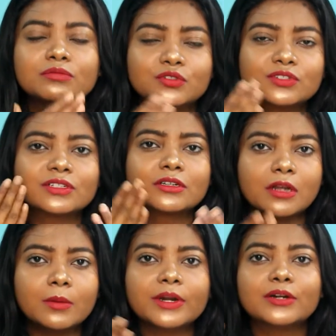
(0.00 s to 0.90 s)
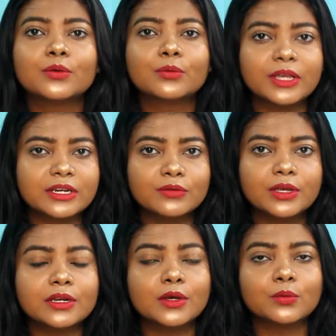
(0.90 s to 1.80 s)
scrub it very
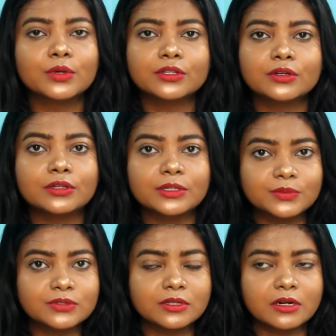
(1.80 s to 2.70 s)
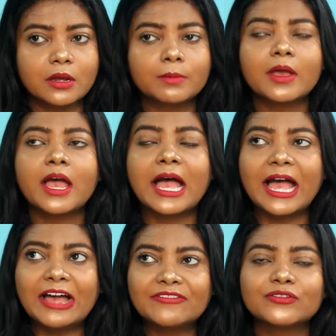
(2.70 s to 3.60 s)
well with a lip scrub.
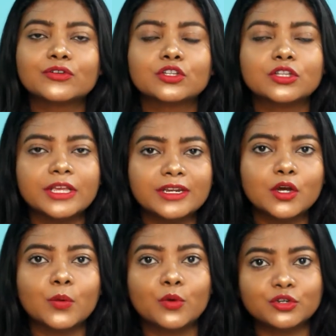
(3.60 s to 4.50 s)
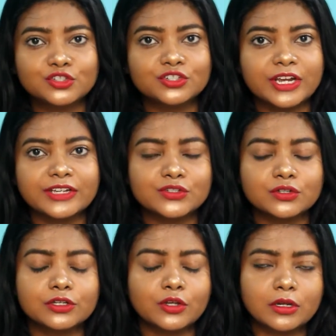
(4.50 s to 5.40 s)
Have then a
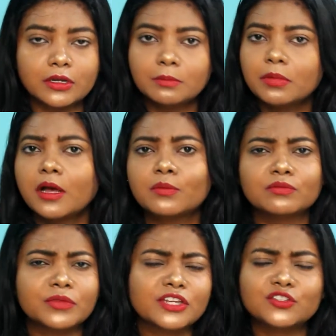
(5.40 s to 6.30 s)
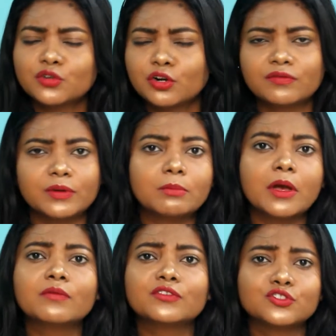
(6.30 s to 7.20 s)
moisturizer, your lip balm, any sort of lip
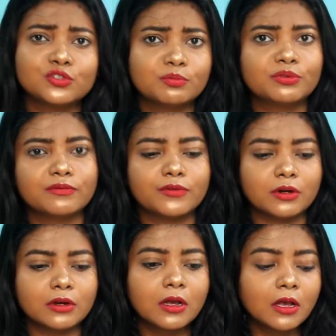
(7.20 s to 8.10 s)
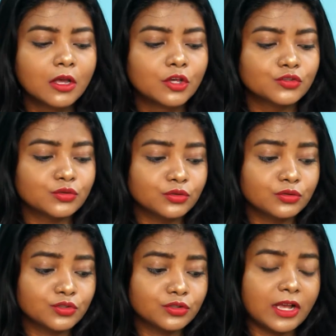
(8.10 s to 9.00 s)
balm which you prefer. So you
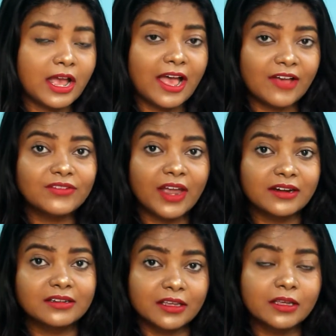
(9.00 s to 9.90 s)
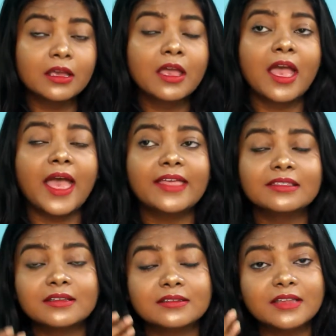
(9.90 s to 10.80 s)
should have that thing,
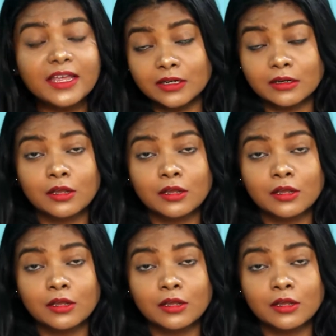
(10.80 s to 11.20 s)
and then